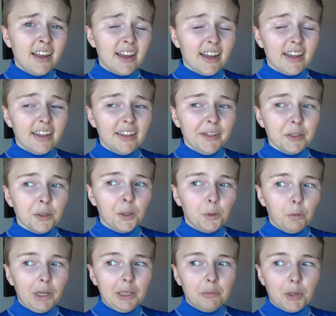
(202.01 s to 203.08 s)
and
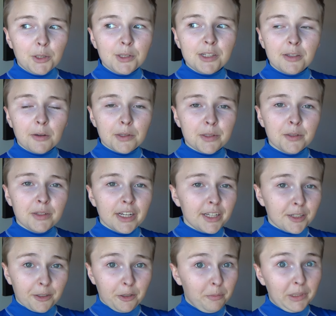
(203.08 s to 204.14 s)
well, most of those 2
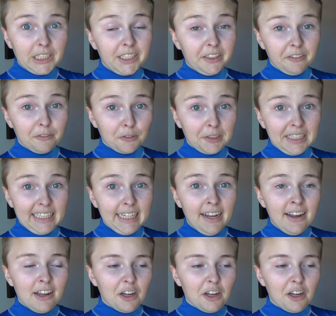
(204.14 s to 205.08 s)
days are completely free.